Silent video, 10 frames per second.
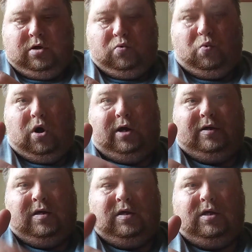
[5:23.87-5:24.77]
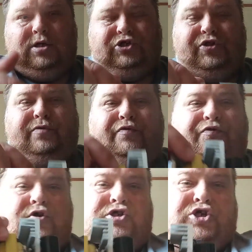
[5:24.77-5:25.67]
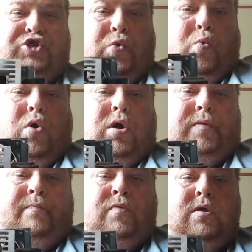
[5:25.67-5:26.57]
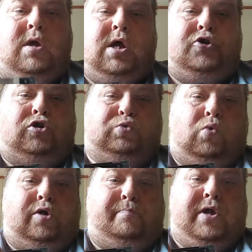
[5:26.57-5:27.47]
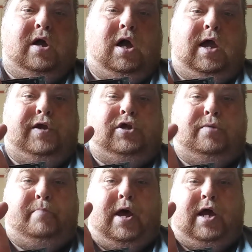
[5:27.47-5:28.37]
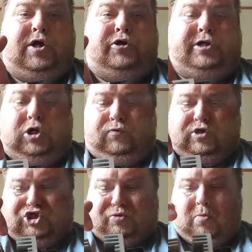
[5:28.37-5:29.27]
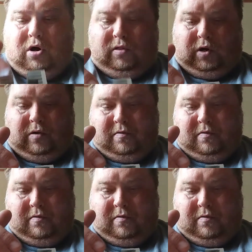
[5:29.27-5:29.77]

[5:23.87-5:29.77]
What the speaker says: One is, this is the one. There's one behind it back in here that's smaller.